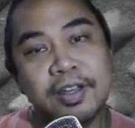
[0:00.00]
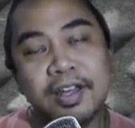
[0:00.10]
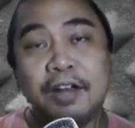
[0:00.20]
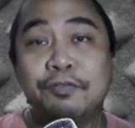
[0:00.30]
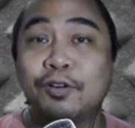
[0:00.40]

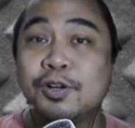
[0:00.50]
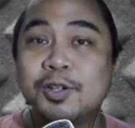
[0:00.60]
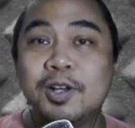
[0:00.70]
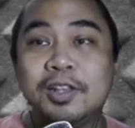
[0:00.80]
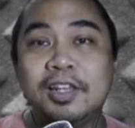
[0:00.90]

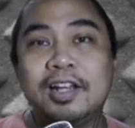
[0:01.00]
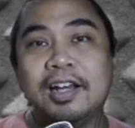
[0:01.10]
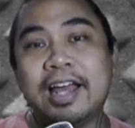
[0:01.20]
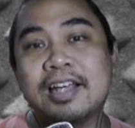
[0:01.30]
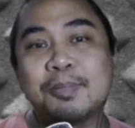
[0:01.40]
unfortunately, the
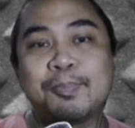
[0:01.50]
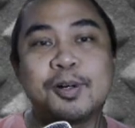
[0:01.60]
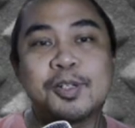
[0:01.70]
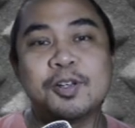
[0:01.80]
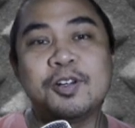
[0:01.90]
last
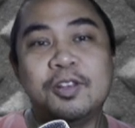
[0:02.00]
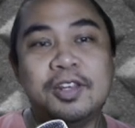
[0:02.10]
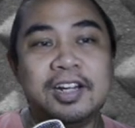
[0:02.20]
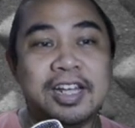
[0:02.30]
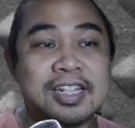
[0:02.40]
person on the
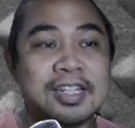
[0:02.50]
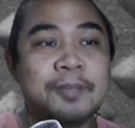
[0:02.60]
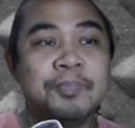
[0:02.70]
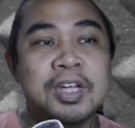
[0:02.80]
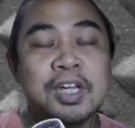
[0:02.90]
list,
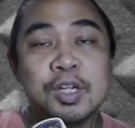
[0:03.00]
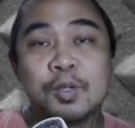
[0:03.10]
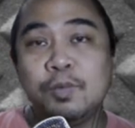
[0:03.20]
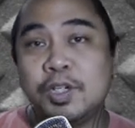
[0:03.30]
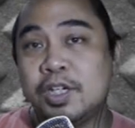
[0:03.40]

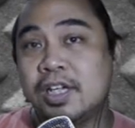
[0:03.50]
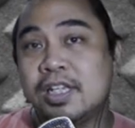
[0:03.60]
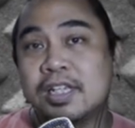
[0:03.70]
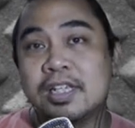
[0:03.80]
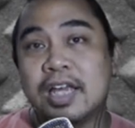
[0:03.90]
which
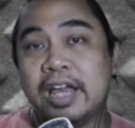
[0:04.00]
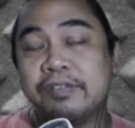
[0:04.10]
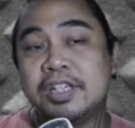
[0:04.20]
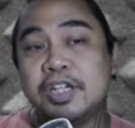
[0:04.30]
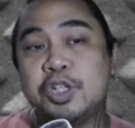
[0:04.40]
is
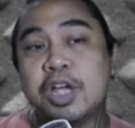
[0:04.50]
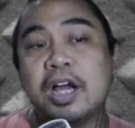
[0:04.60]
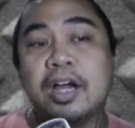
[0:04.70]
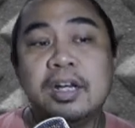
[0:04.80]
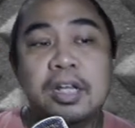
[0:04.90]
FC
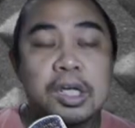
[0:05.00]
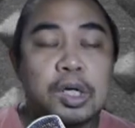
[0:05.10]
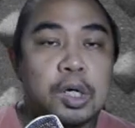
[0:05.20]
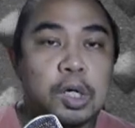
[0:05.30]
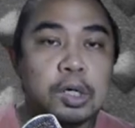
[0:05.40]
Shakan.
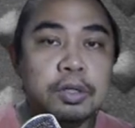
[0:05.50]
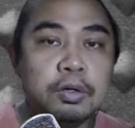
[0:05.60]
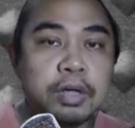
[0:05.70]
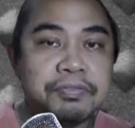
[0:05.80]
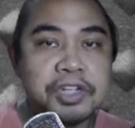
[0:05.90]
Although
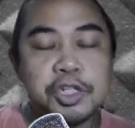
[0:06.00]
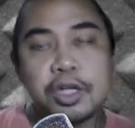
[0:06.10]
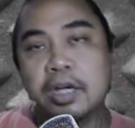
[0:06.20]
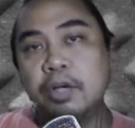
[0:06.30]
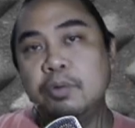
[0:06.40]
FC
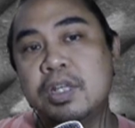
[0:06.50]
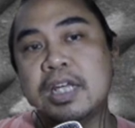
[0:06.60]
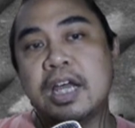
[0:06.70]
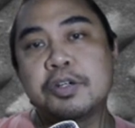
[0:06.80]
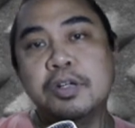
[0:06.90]
Shakan
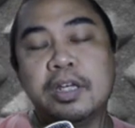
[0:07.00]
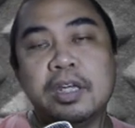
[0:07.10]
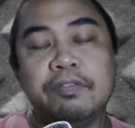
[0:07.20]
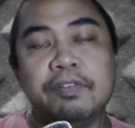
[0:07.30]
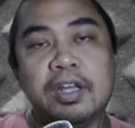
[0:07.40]
actually
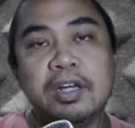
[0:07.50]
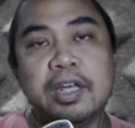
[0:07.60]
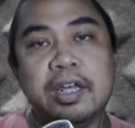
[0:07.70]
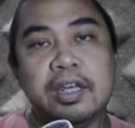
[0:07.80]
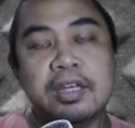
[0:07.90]
given
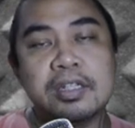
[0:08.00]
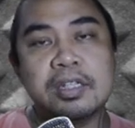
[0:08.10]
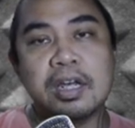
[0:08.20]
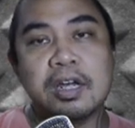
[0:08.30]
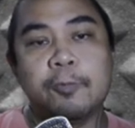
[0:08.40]
his
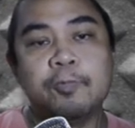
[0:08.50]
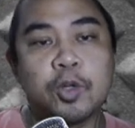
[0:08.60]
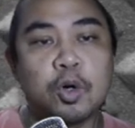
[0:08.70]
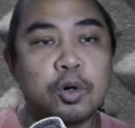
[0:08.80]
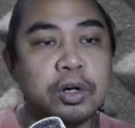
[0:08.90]
um,
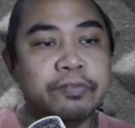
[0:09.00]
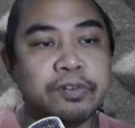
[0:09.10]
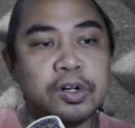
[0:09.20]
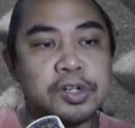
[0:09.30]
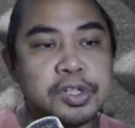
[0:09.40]
core
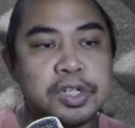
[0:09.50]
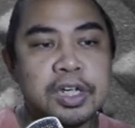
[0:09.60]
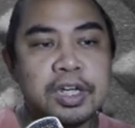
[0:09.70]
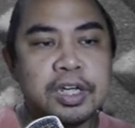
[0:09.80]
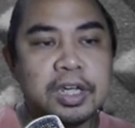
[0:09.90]
reverse,
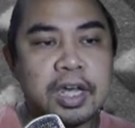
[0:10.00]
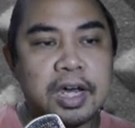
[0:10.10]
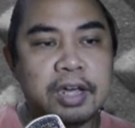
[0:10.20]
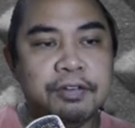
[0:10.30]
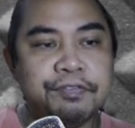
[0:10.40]

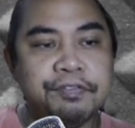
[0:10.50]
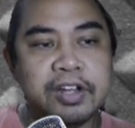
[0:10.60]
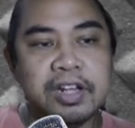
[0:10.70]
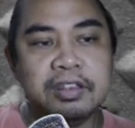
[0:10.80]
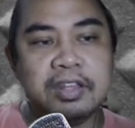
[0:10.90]
I
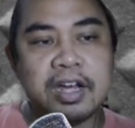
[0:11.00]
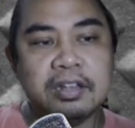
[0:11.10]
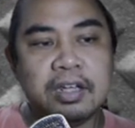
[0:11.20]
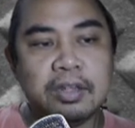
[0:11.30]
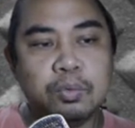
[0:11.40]
felt that
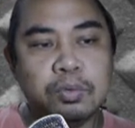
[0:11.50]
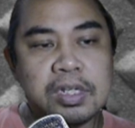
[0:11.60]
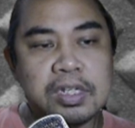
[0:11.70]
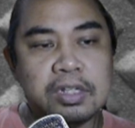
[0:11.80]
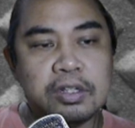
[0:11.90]
it
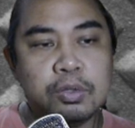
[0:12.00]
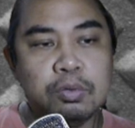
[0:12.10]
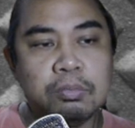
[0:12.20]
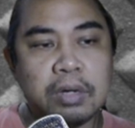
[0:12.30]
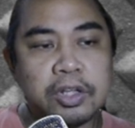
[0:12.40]
wasn't too
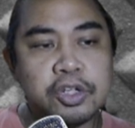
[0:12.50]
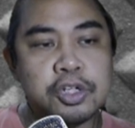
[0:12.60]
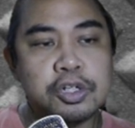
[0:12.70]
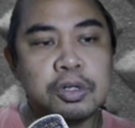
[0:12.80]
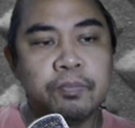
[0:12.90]

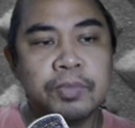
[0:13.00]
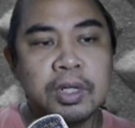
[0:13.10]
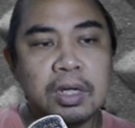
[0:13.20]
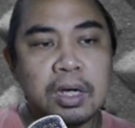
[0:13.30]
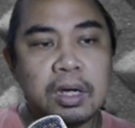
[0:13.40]
much.
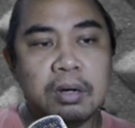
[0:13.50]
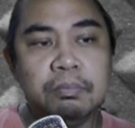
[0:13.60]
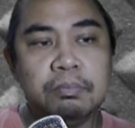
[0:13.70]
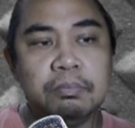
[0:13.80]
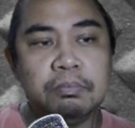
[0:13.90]

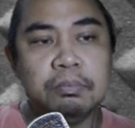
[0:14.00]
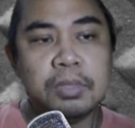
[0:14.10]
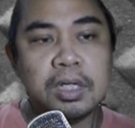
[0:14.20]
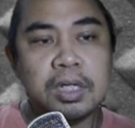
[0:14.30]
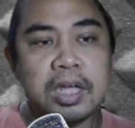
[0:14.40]
Um,
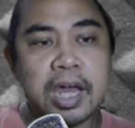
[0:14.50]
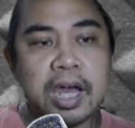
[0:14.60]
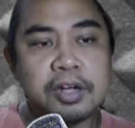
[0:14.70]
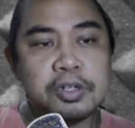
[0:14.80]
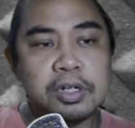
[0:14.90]
he
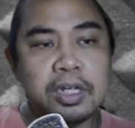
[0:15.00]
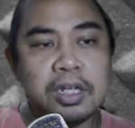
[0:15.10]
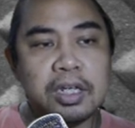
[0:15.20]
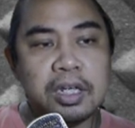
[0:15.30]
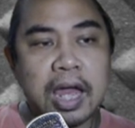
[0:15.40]

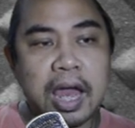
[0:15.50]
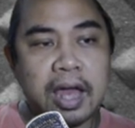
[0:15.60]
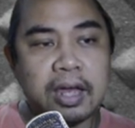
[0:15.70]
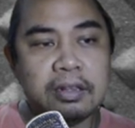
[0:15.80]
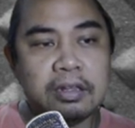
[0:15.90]
actually
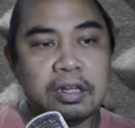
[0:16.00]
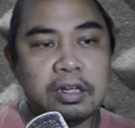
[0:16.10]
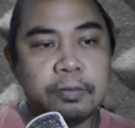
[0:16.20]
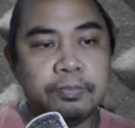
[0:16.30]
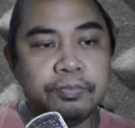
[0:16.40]
had
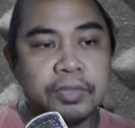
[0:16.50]
um,